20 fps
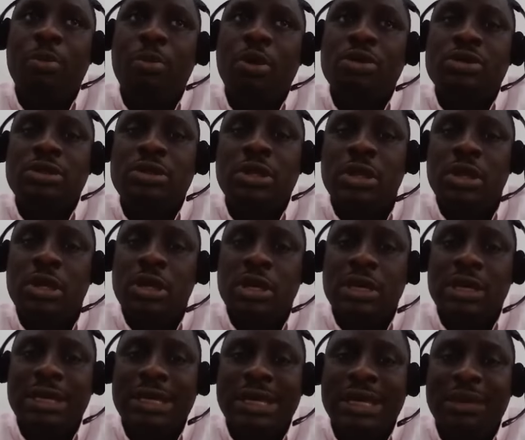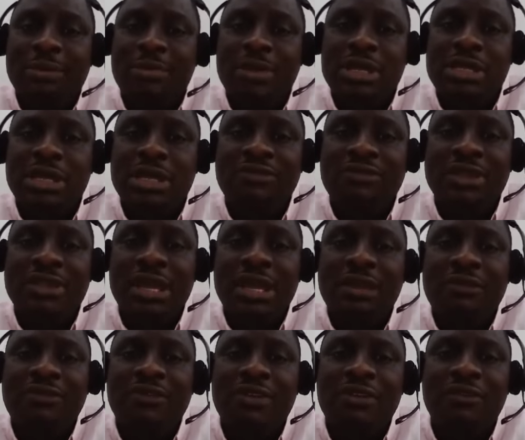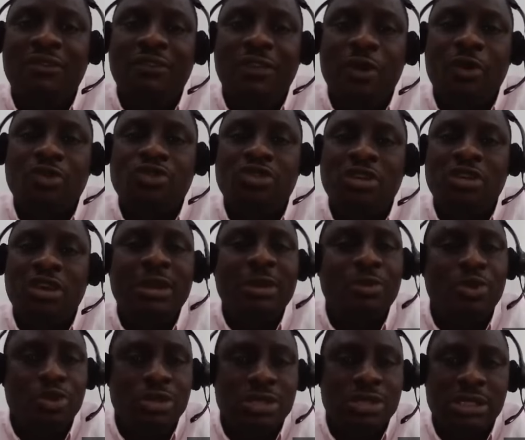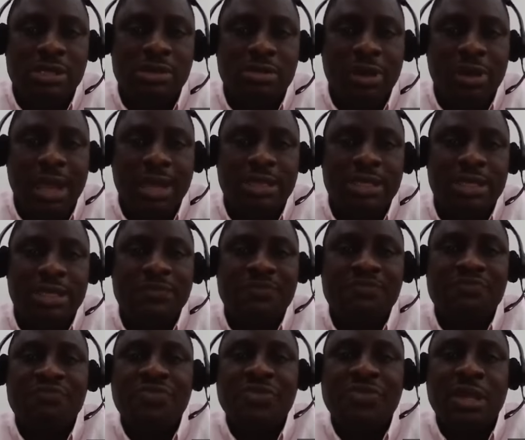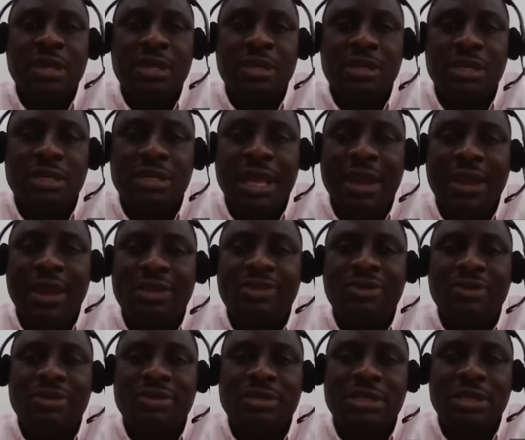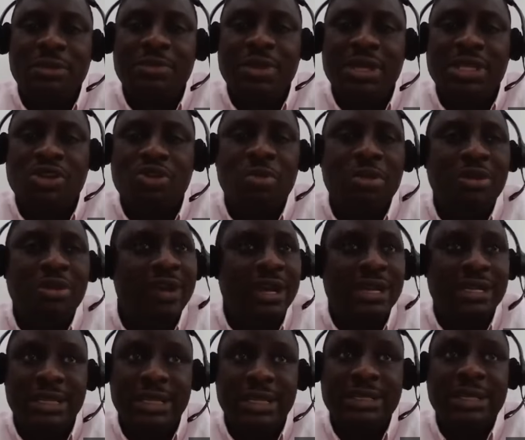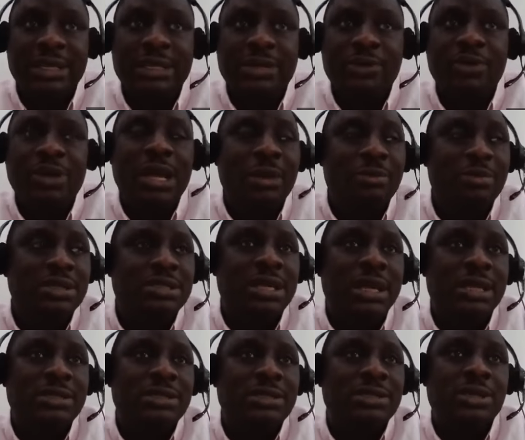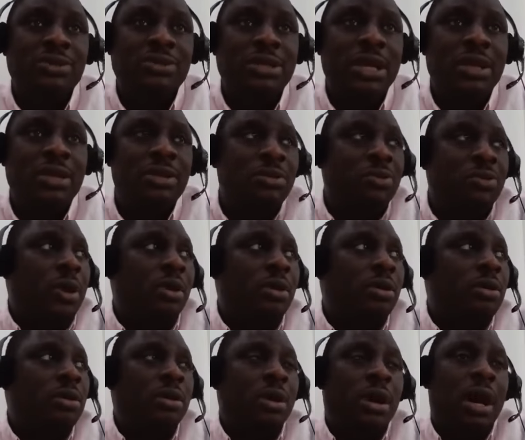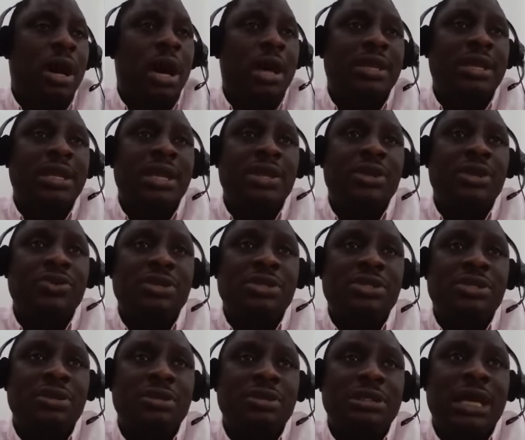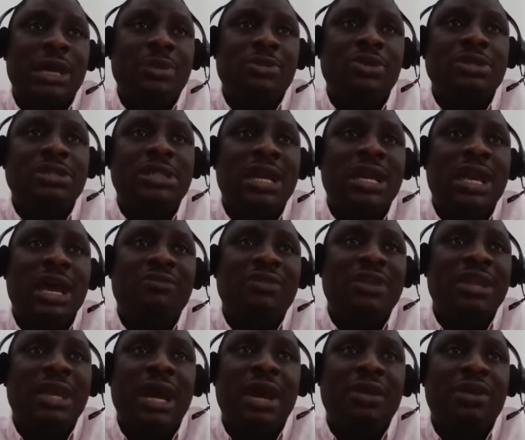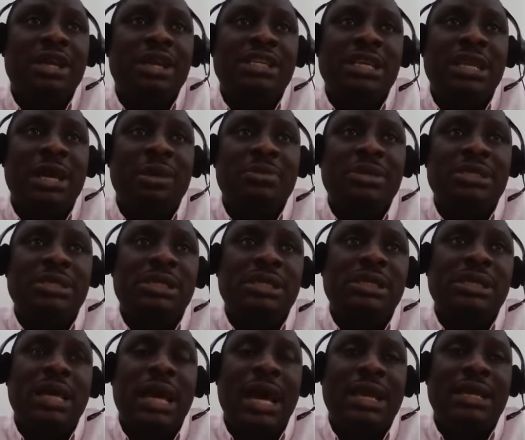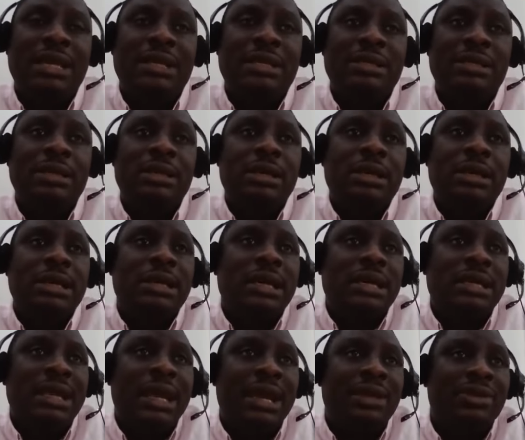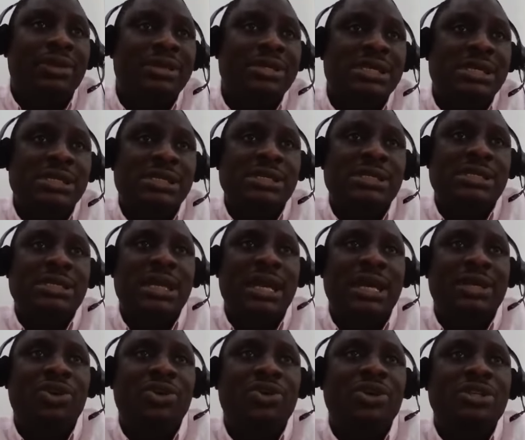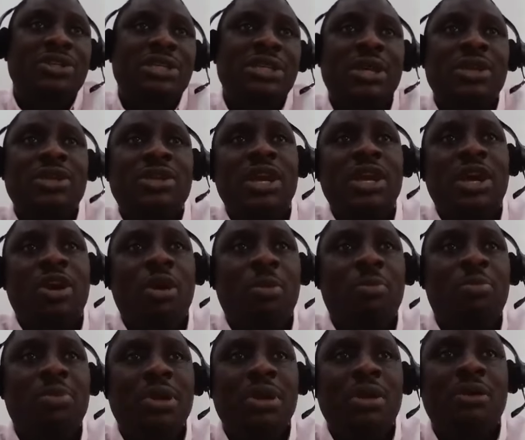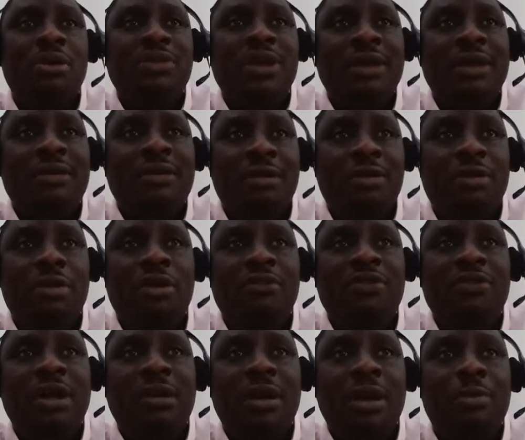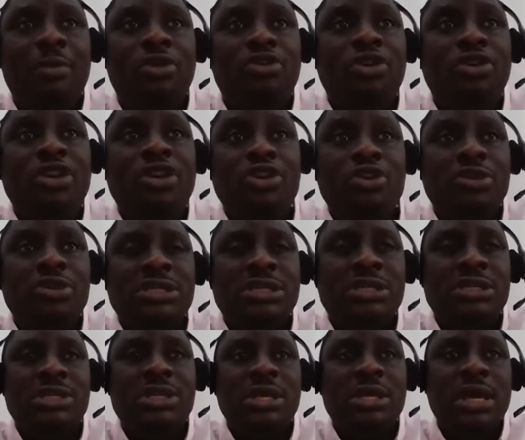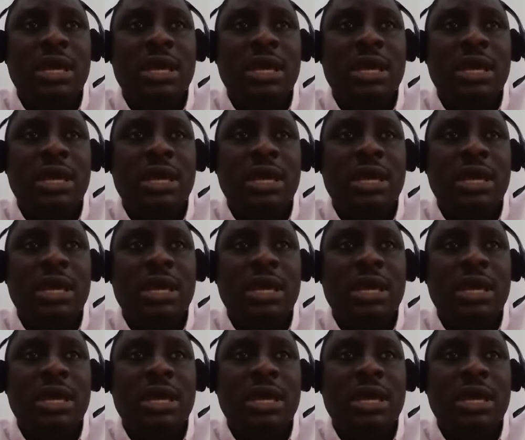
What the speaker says: But it means if you fail to give them notice, right, the directors, the meeting will be invalidated. What I mean is they will tell you, well, I didn't get a notice on time. Just like you're having an annual general meeting, and then a director says he has not gotten a copy of the annual report or the notice.